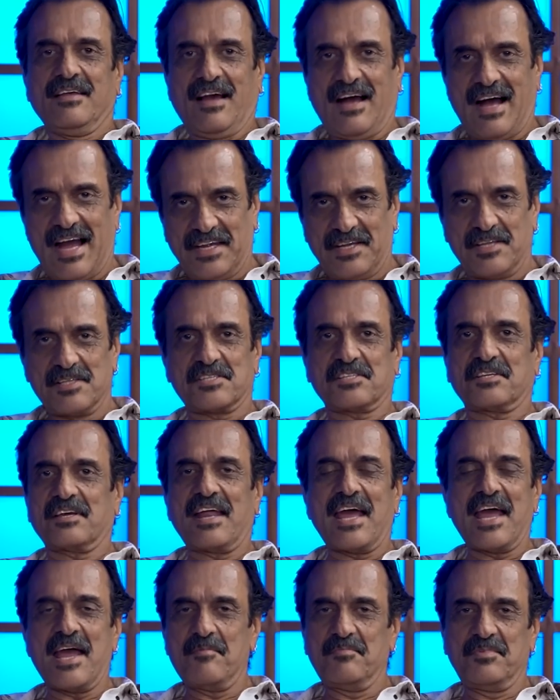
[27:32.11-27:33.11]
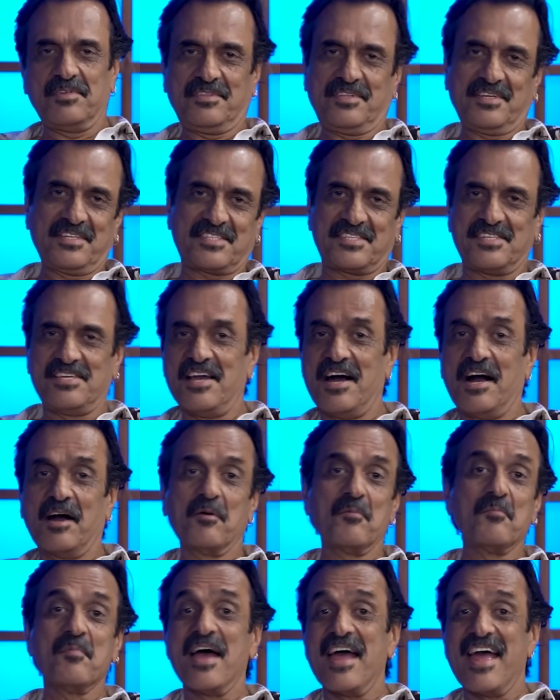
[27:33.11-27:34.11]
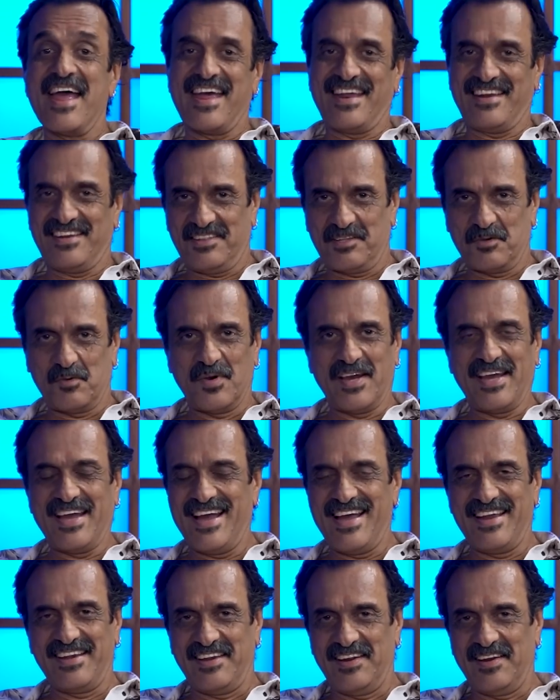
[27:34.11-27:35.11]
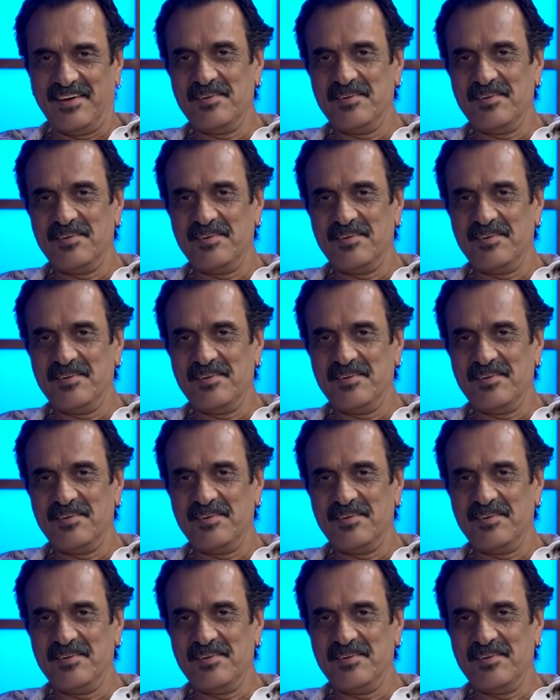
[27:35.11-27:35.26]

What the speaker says: I described this young man the way I did.